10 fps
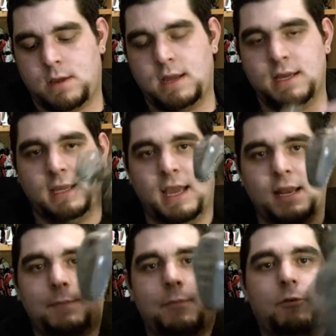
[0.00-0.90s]
and you
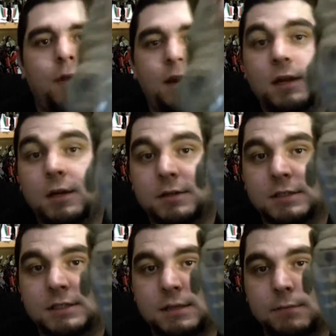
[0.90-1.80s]
get a
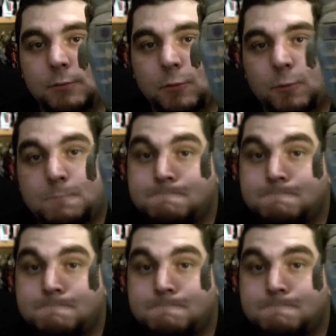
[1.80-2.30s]
Predacon symbol.